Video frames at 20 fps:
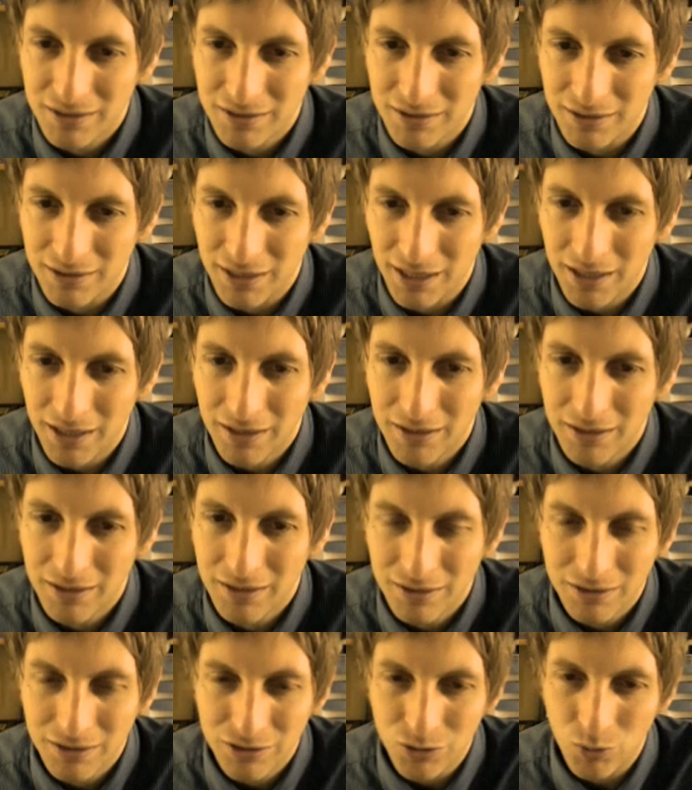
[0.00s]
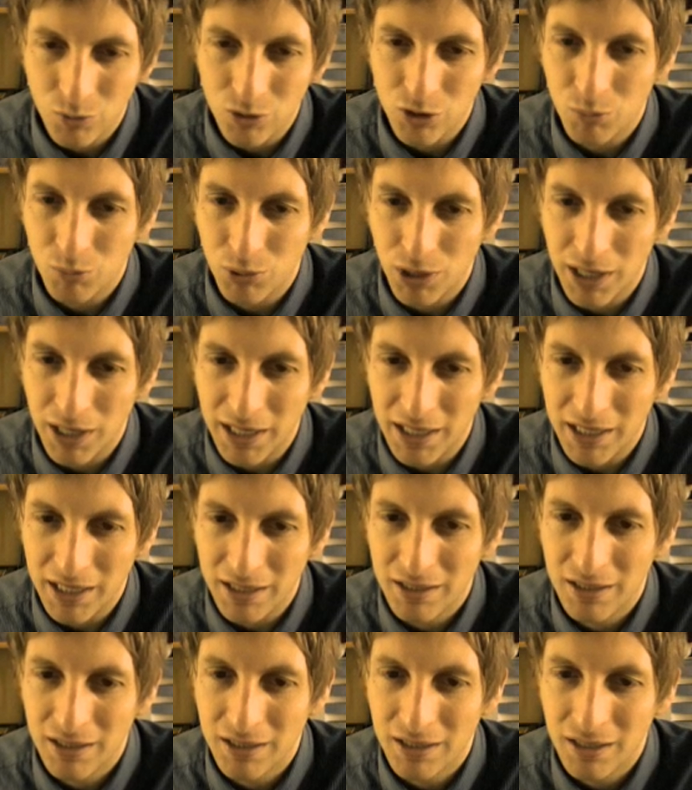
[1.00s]
Okay? So when you play it,
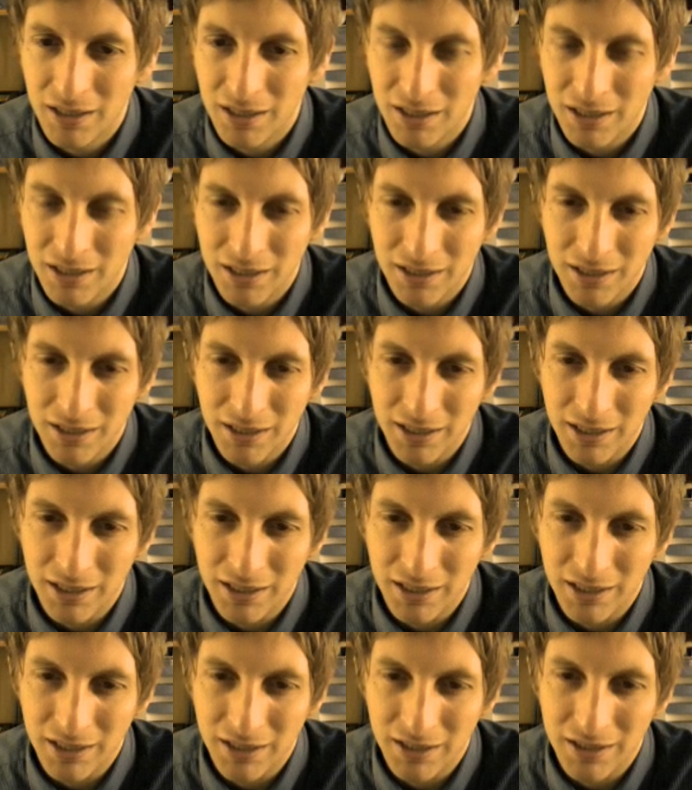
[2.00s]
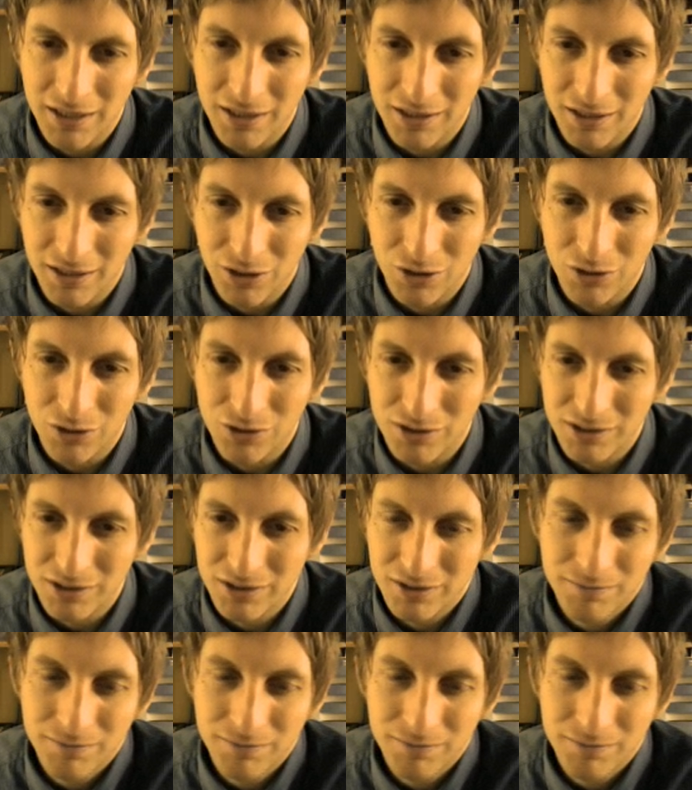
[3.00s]
it, it goes.